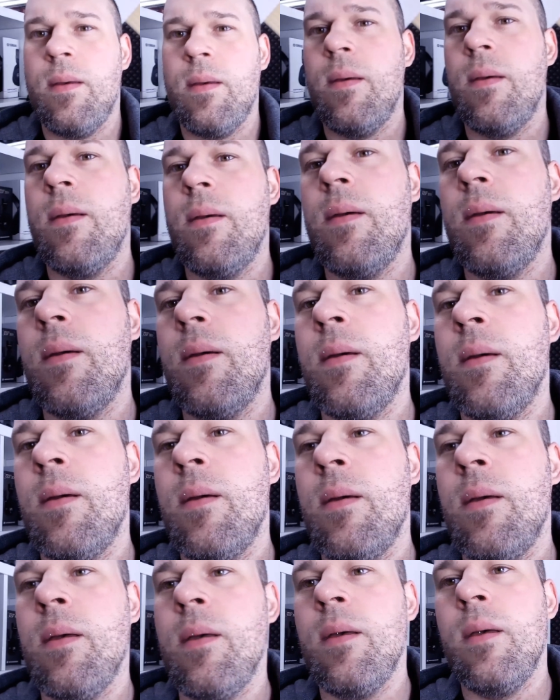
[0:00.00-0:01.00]
it's
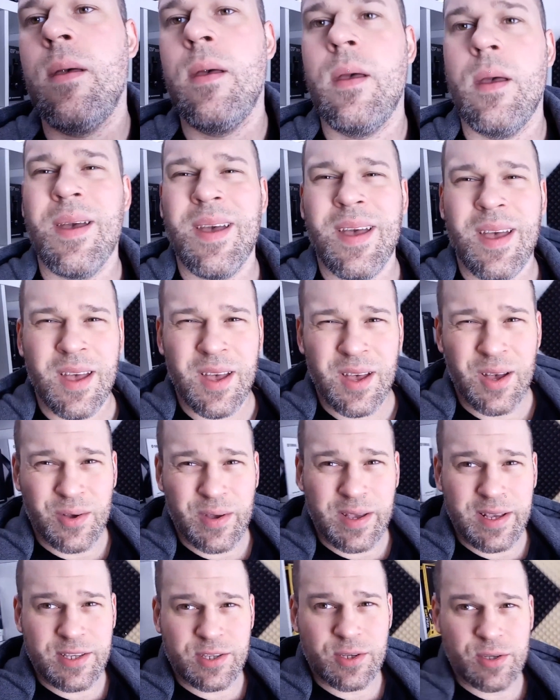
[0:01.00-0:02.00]
actually not good
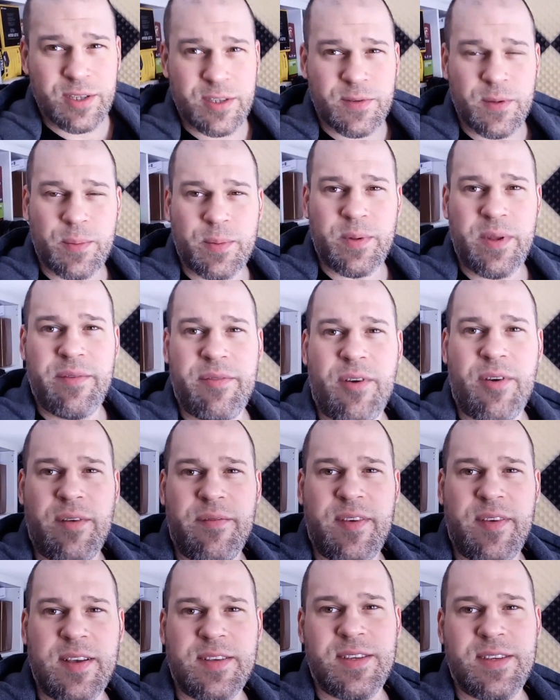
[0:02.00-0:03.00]
at all. As you can see,
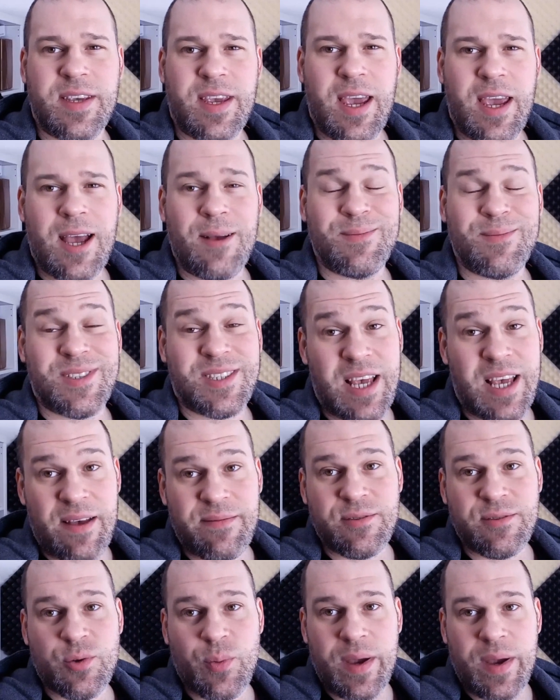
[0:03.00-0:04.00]
it limits at
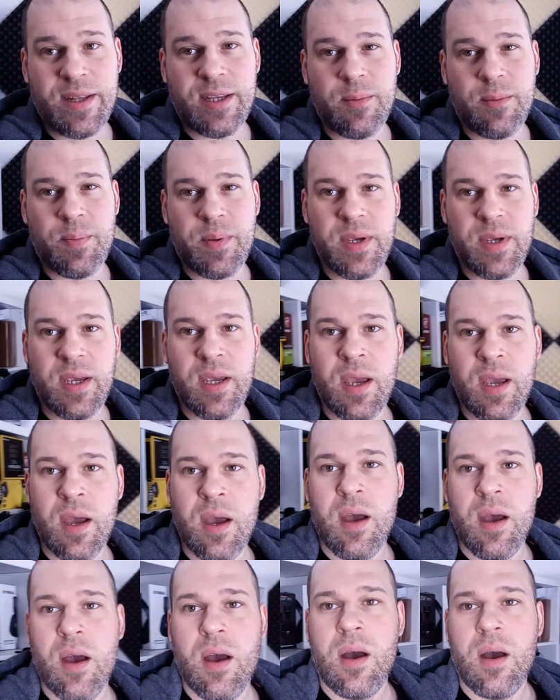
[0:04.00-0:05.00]
720p,
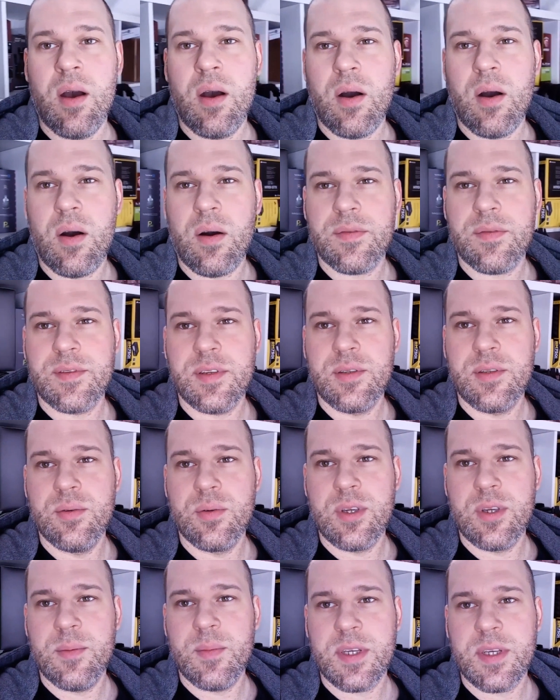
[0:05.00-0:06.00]
and as you can see here
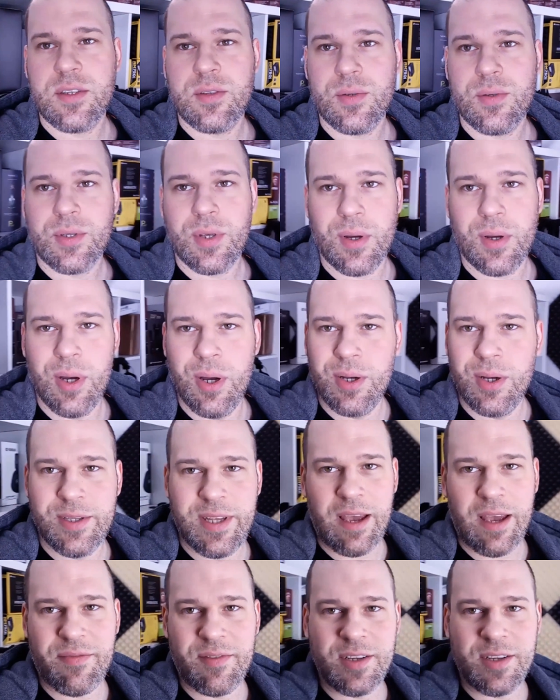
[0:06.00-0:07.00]
to 720p,
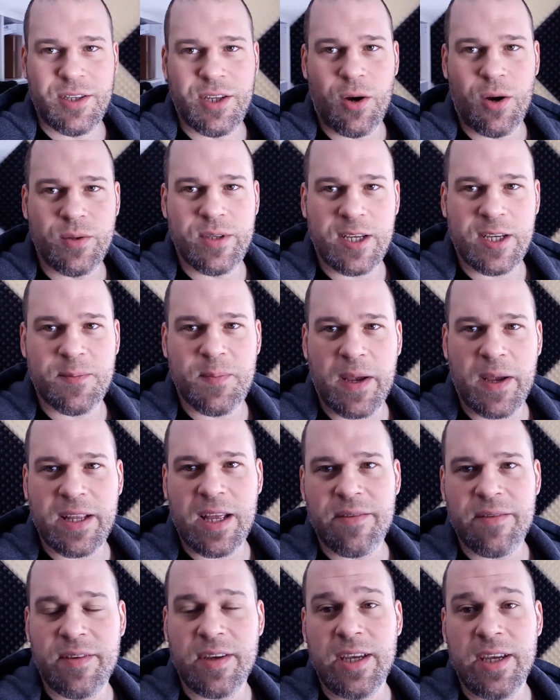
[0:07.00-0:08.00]
yeah, no
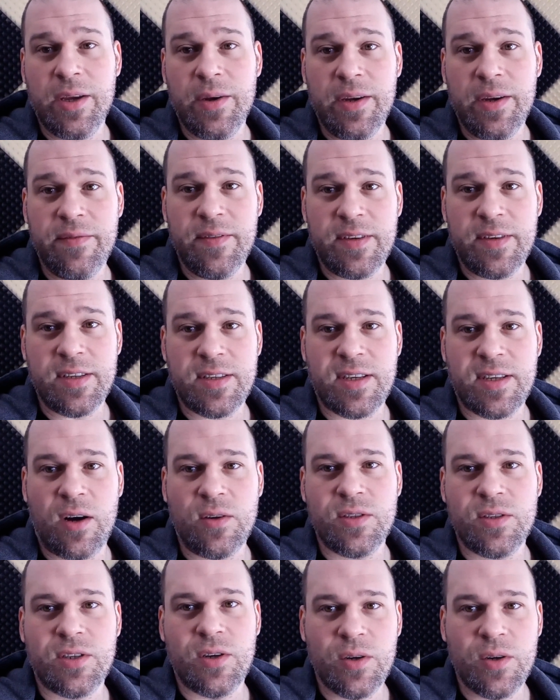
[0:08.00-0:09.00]
thank you.
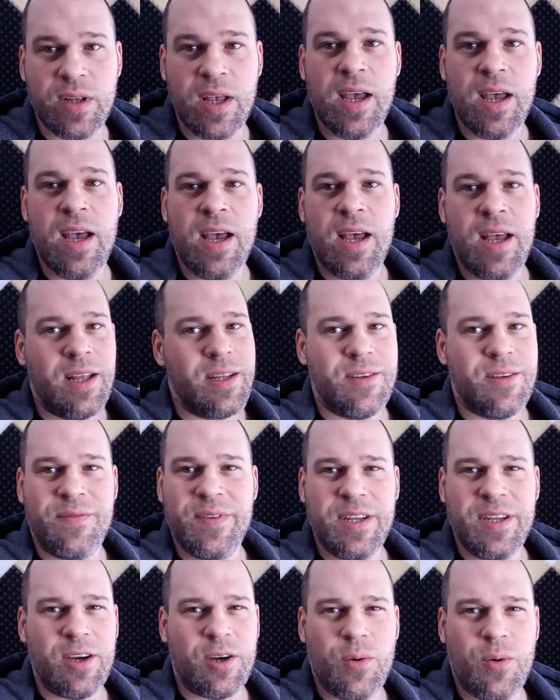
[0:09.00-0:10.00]
Also, the audio
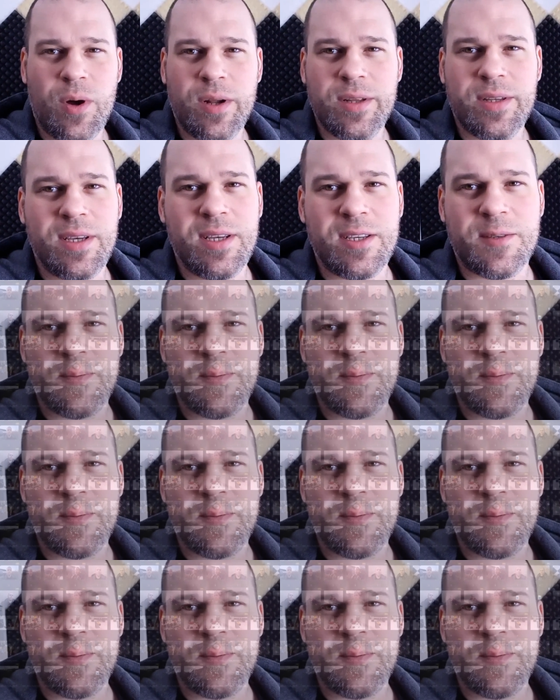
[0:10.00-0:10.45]
wasn't all that